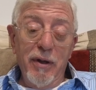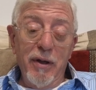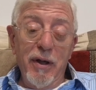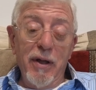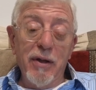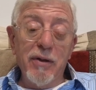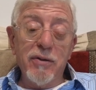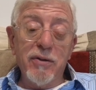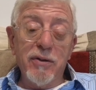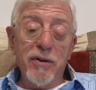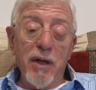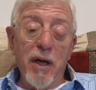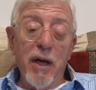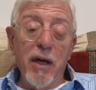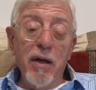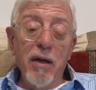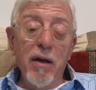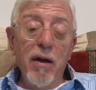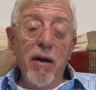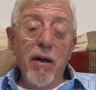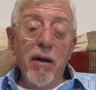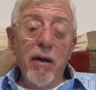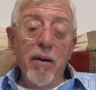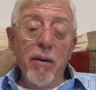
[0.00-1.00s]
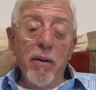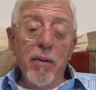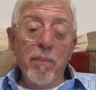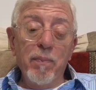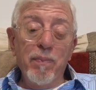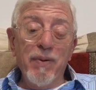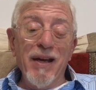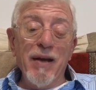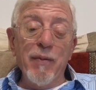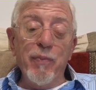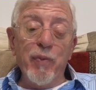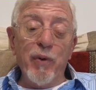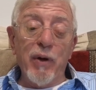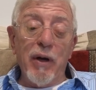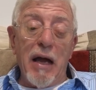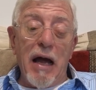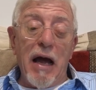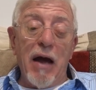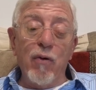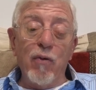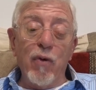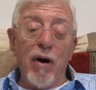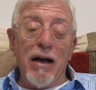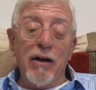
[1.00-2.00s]
and say, people,
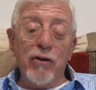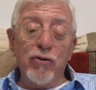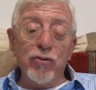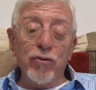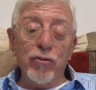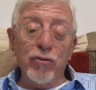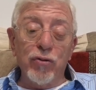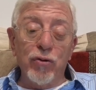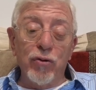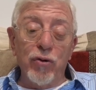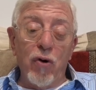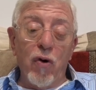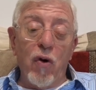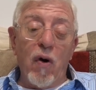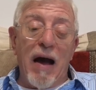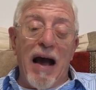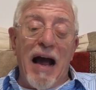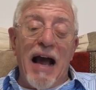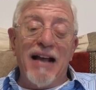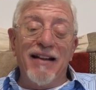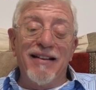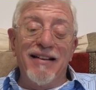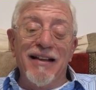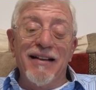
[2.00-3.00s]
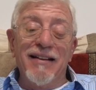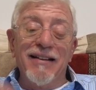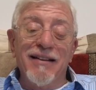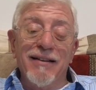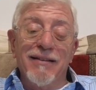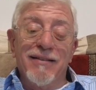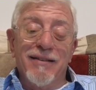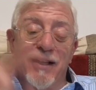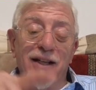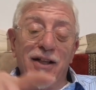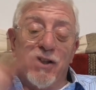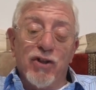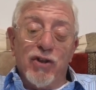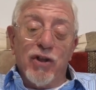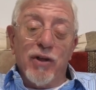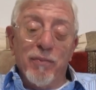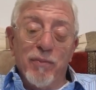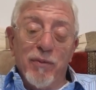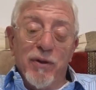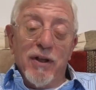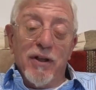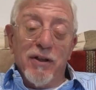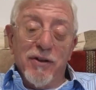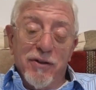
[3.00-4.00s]
I want you to know I didn't teach
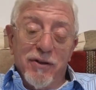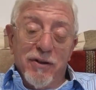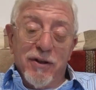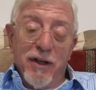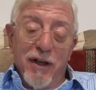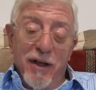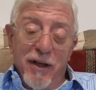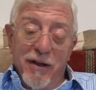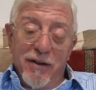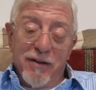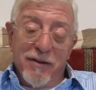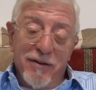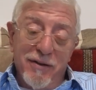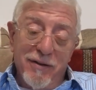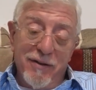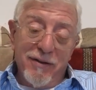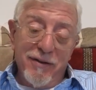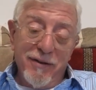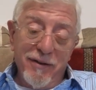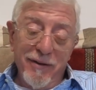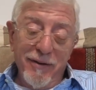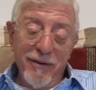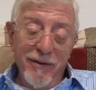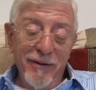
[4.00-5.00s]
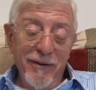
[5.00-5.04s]
him these things.